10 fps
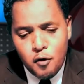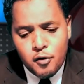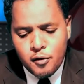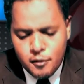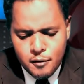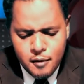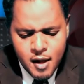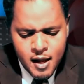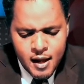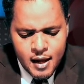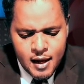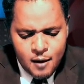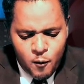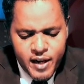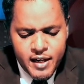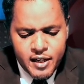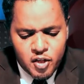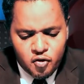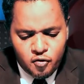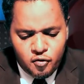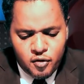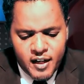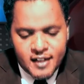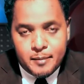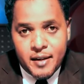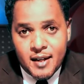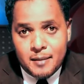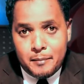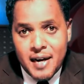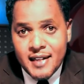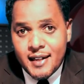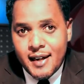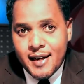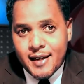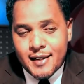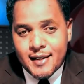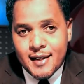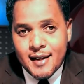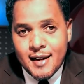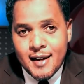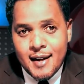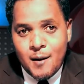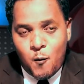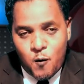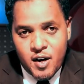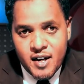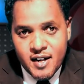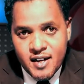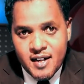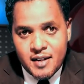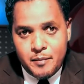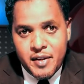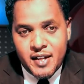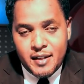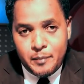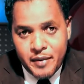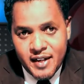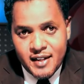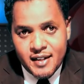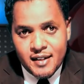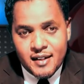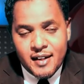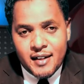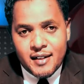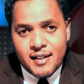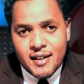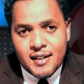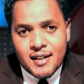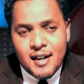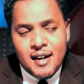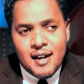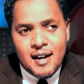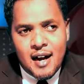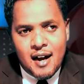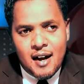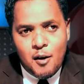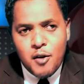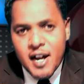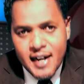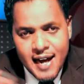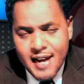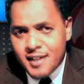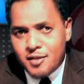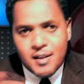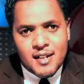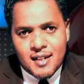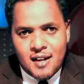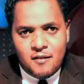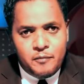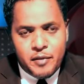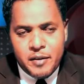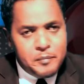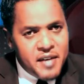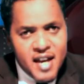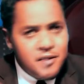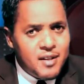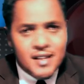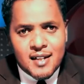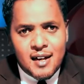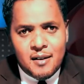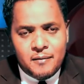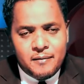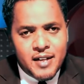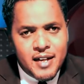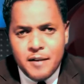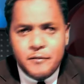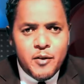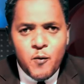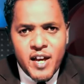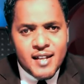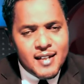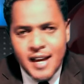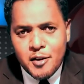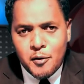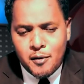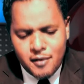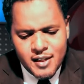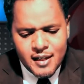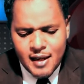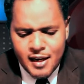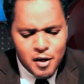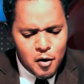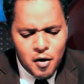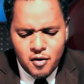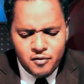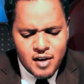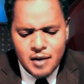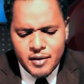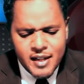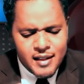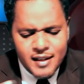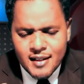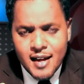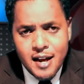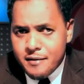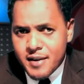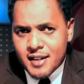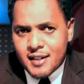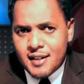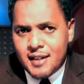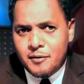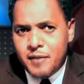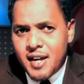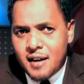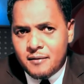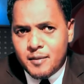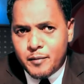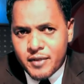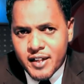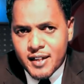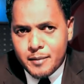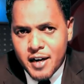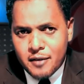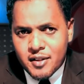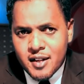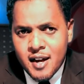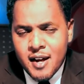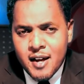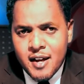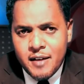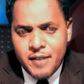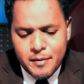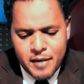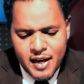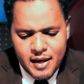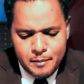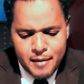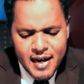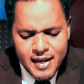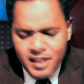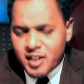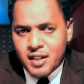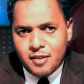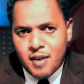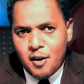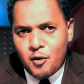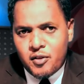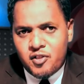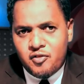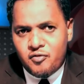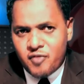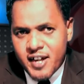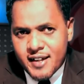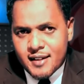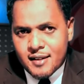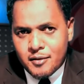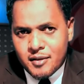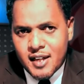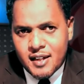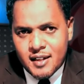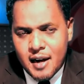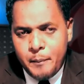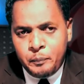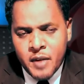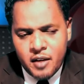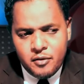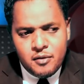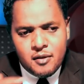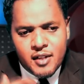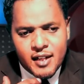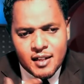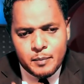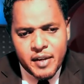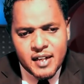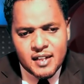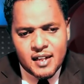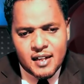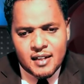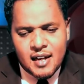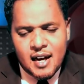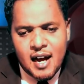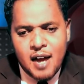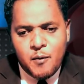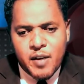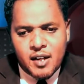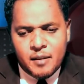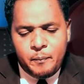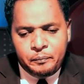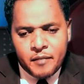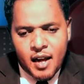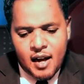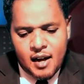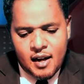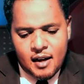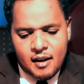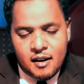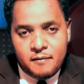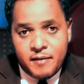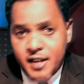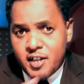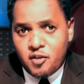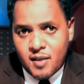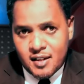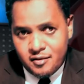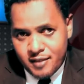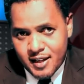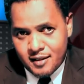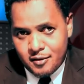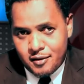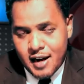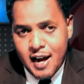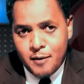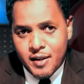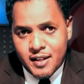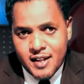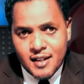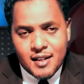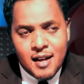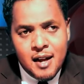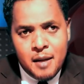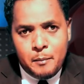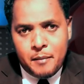Oh no, we need to expect much less, work hard, be independent, and just organize yourself, prepare yourself in every way, psychologically, all around in these areas that we have spoken about, even by managing your own stress so that you don't expect that I will finish your stress or I will just